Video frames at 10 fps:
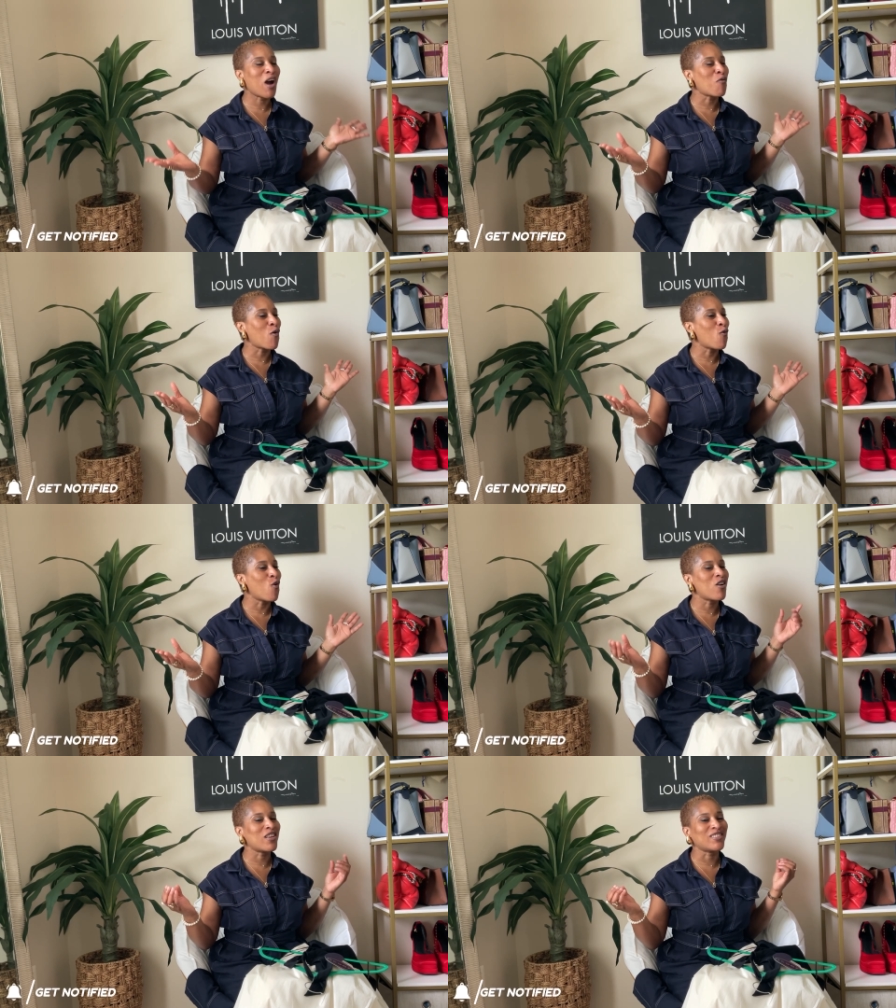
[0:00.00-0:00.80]
Our
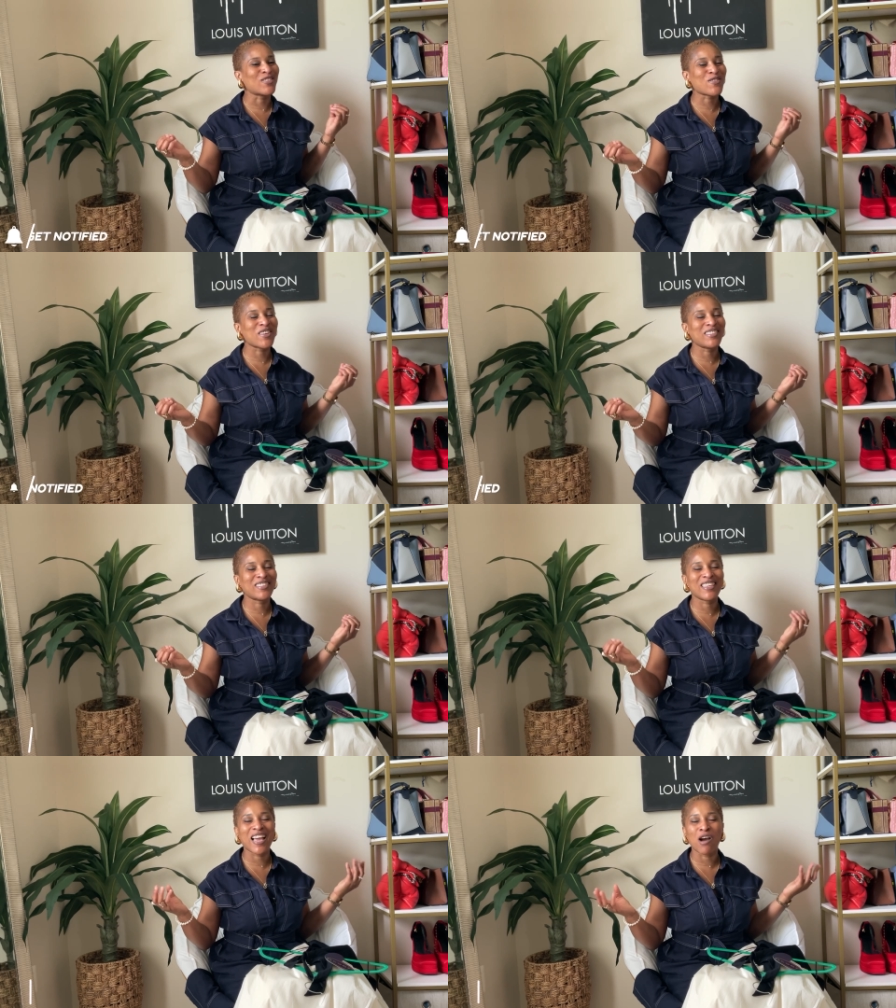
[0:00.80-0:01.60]
world is
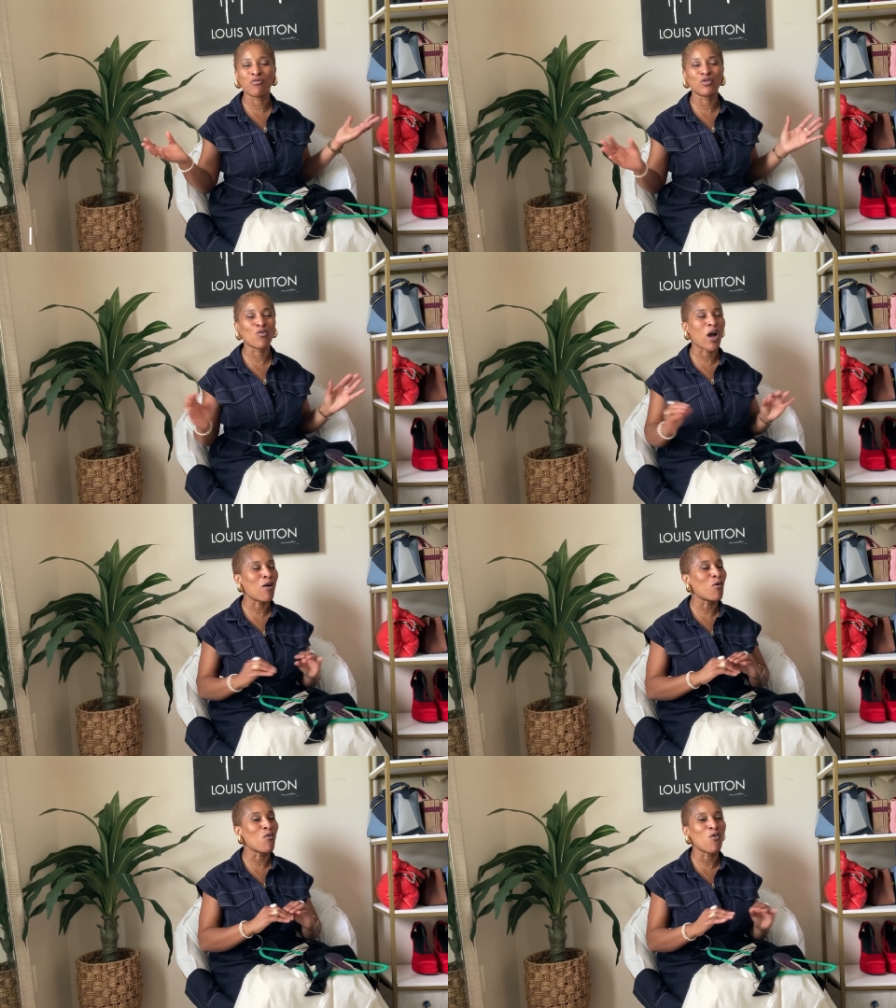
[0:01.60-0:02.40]
crazy.
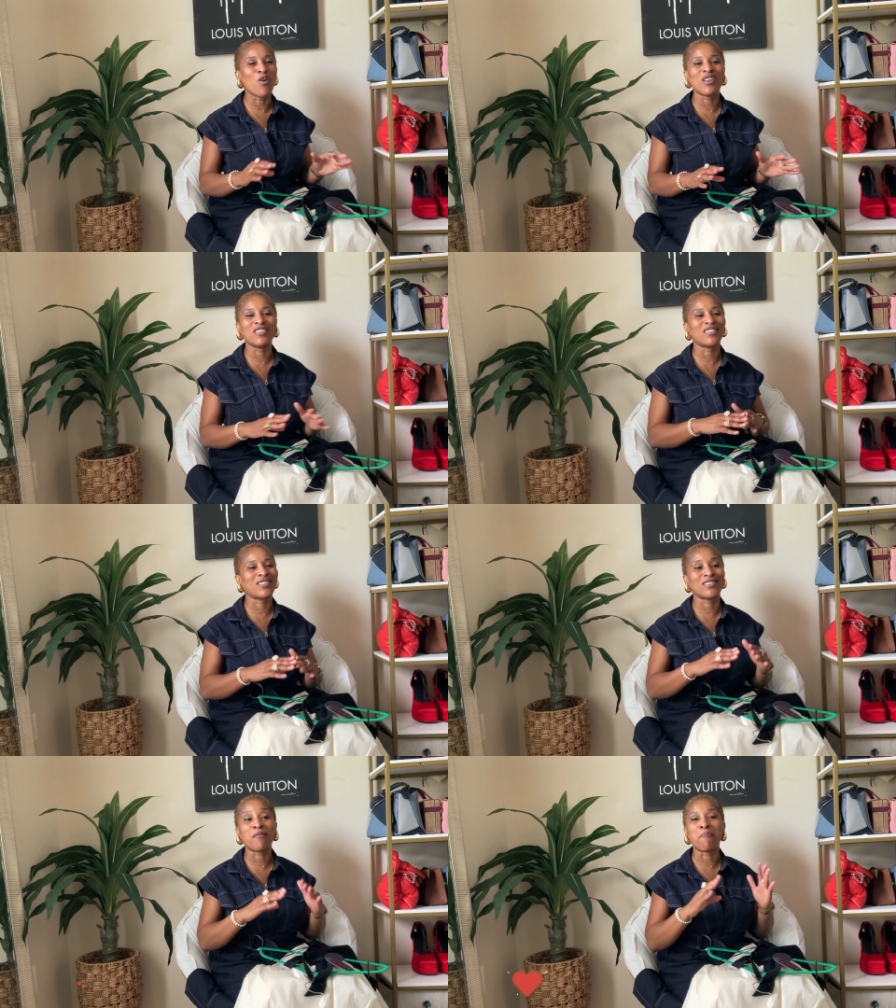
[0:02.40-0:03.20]
Our world is
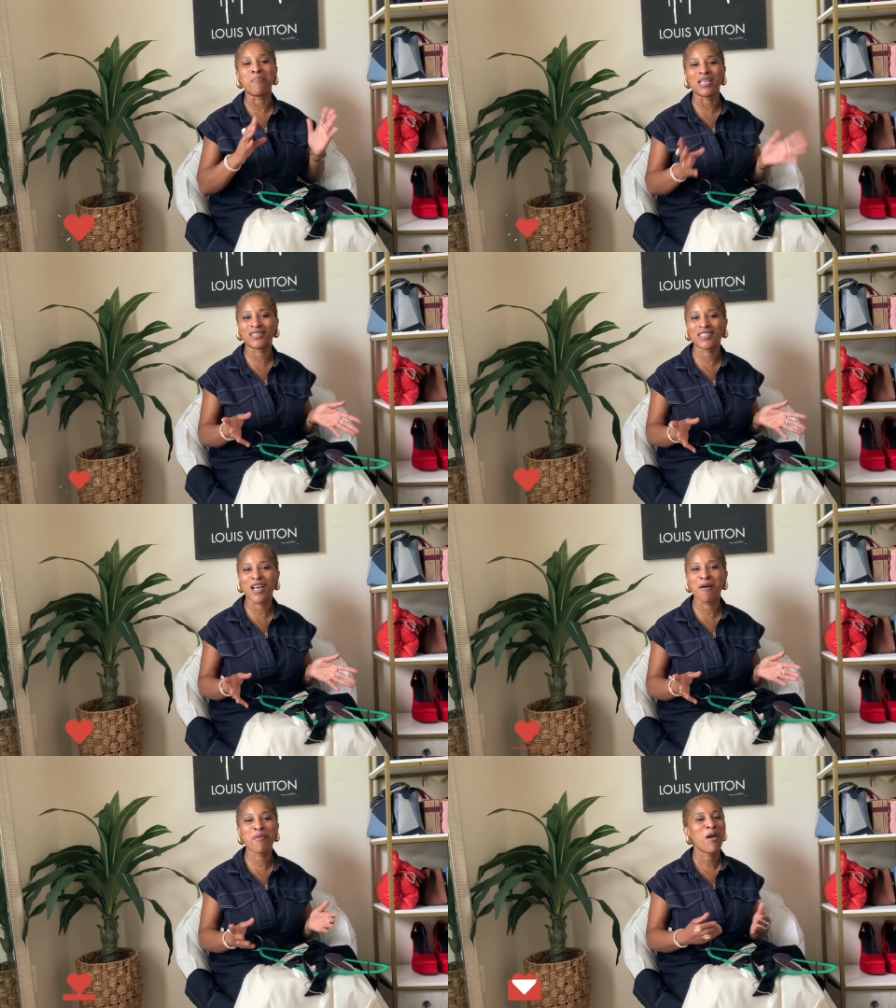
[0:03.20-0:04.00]
just messed
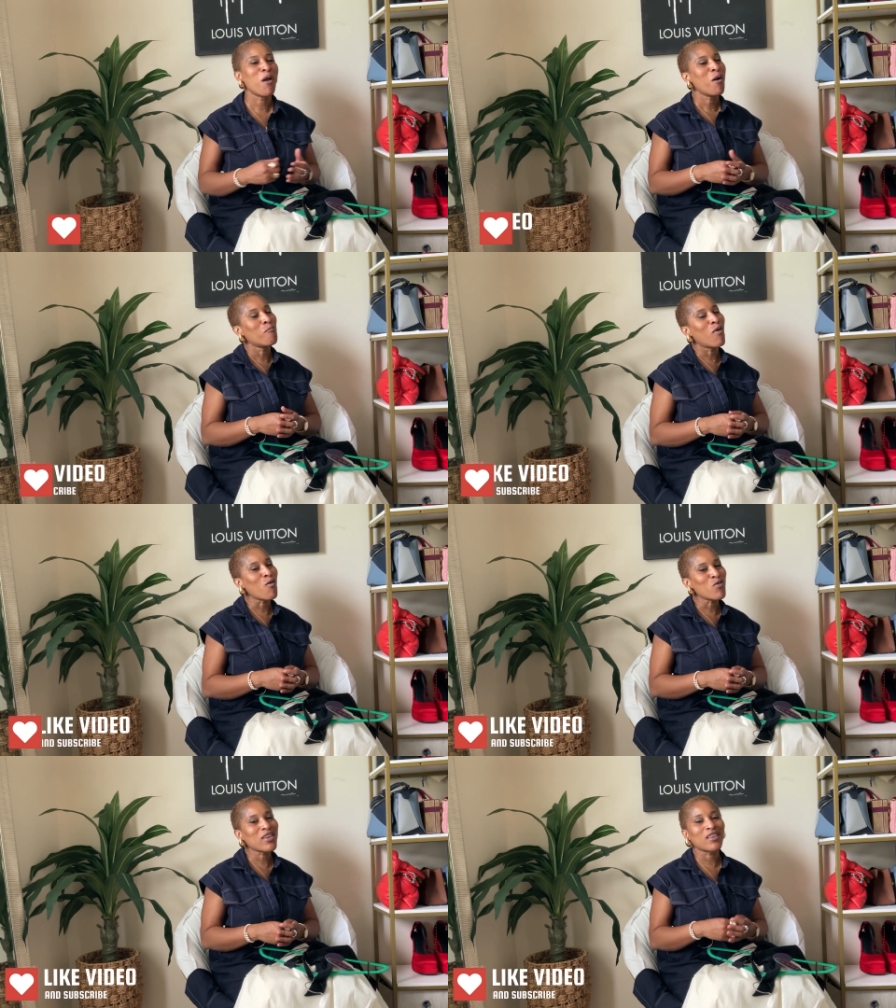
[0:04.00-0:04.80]
up,
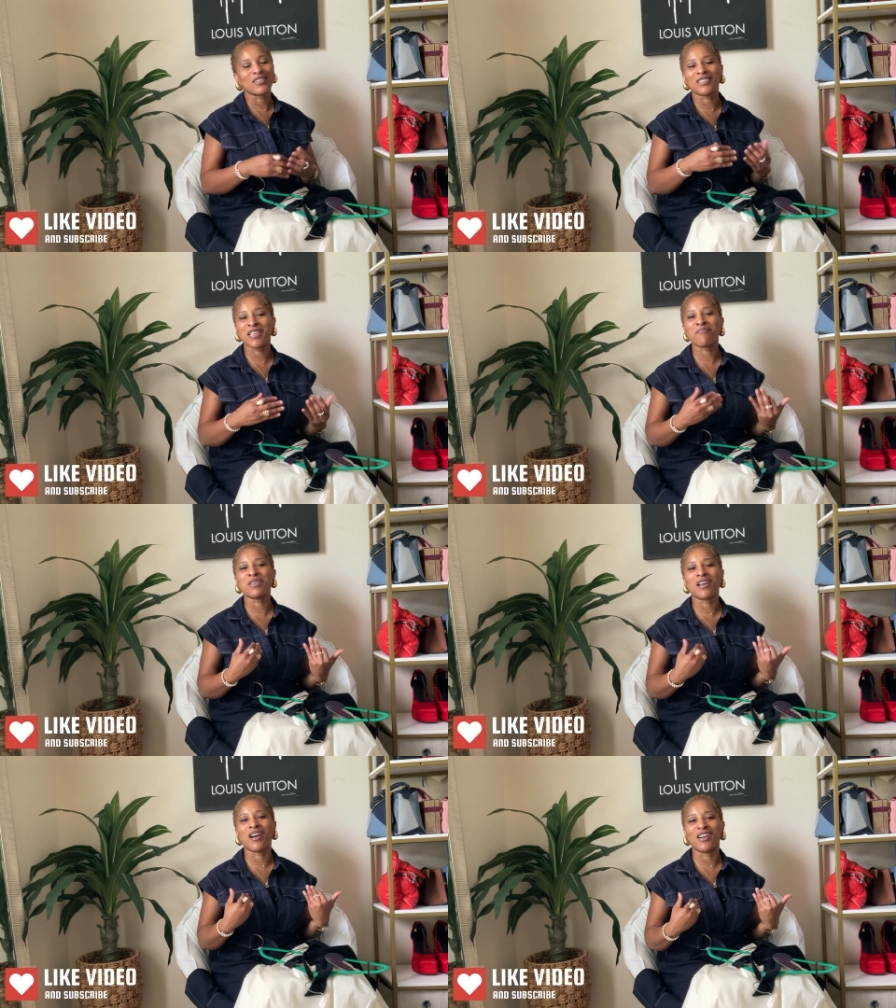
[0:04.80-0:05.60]
but we can still
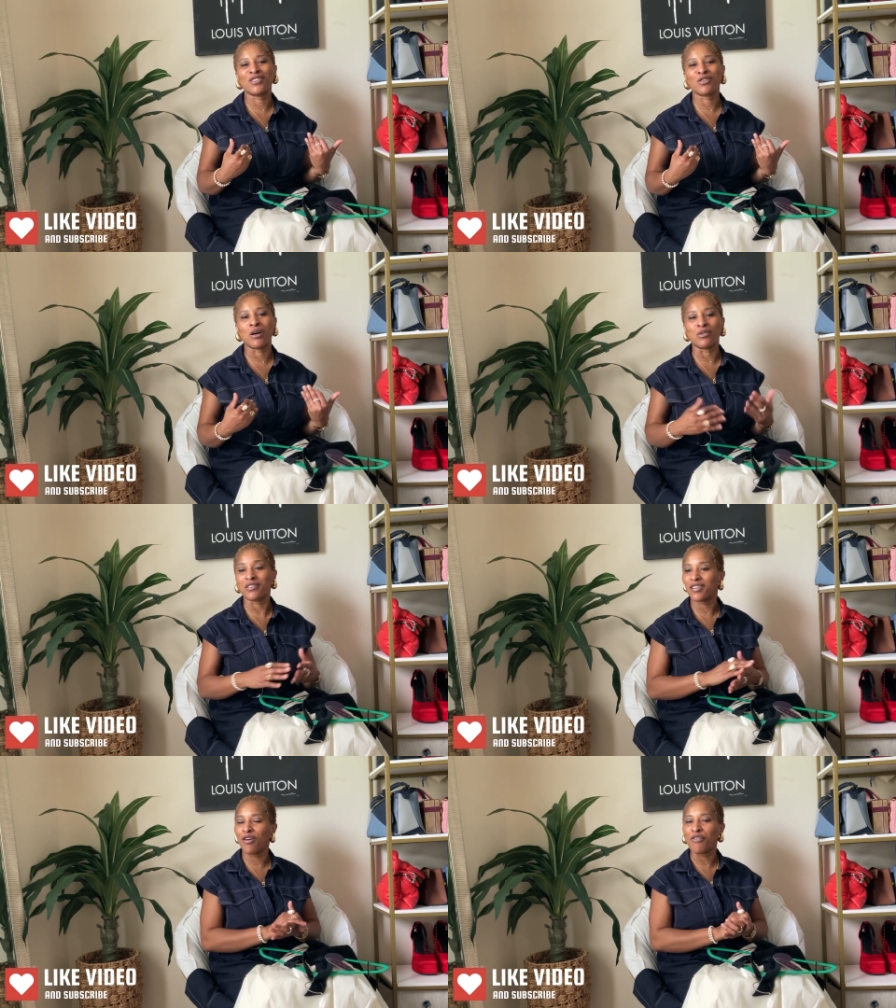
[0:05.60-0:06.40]
be kind to
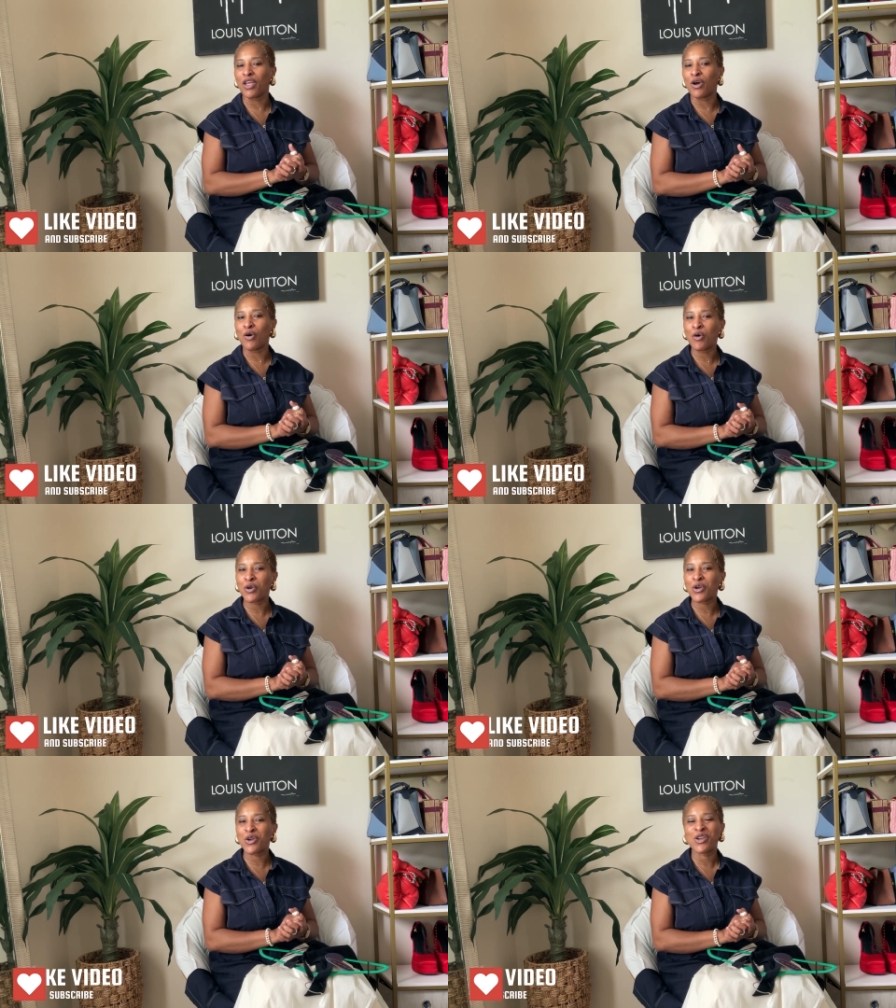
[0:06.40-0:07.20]
ourselves and
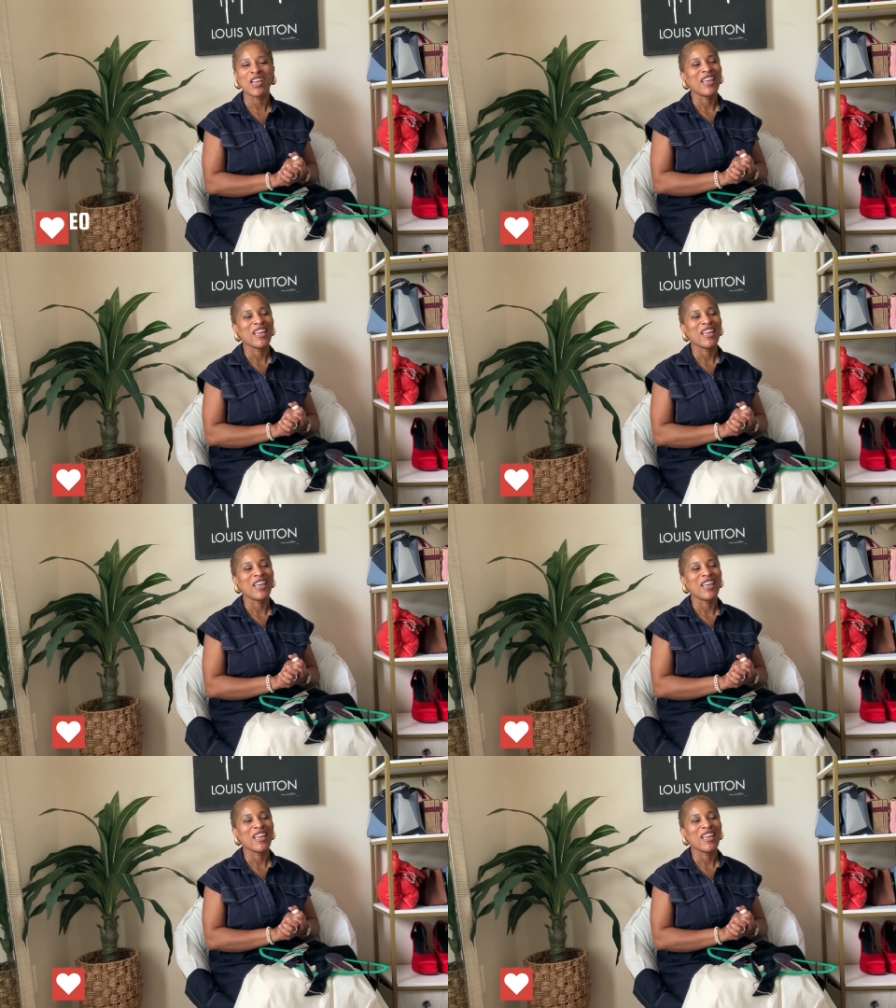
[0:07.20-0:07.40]
others.